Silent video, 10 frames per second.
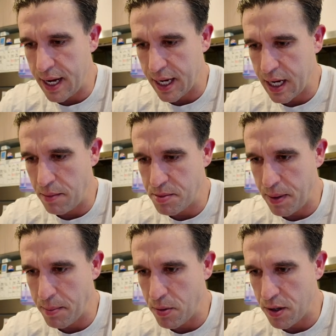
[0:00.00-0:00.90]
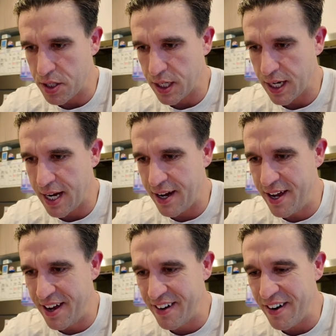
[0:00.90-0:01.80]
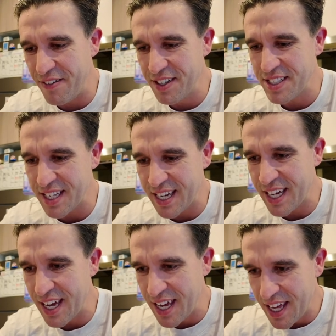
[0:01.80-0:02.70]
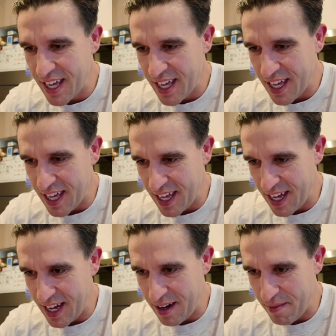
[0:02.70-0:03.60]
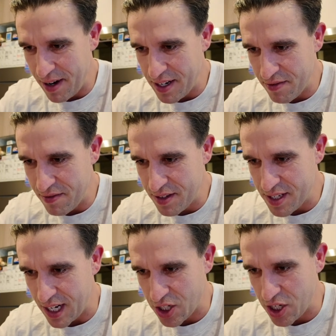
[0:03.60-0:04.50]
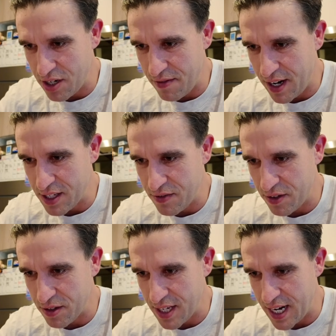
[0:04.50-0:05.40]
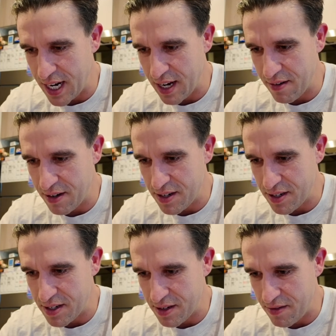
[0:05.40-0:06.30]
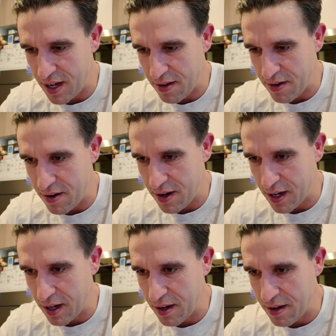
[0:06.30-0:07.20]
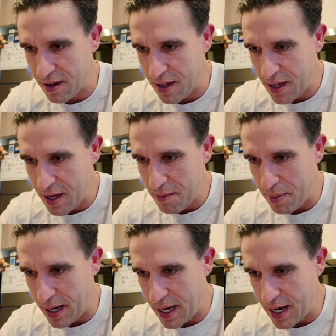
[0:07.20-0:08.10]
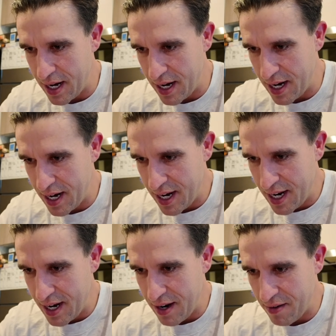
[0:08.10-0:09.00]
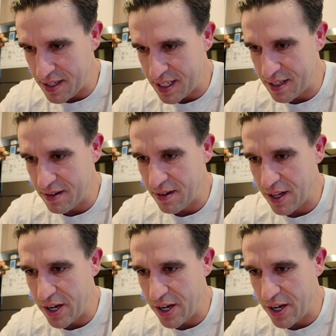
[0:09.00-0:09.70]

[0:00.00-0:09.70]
that keeps people watching. Now, obviously, my suction device falls out here, which is rather annoying, but we're still